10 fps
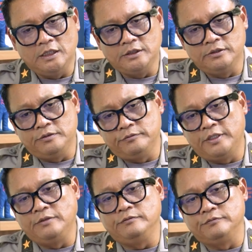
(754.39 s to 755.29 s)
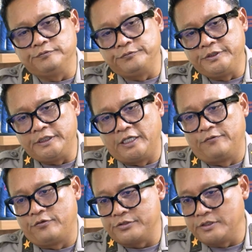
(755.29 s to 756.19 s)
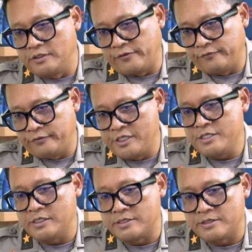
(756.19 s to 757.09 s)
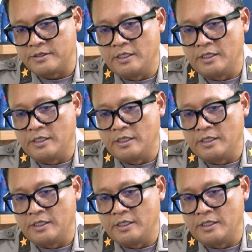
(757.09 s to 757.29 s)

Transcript: See, when we enforce the law, for instance,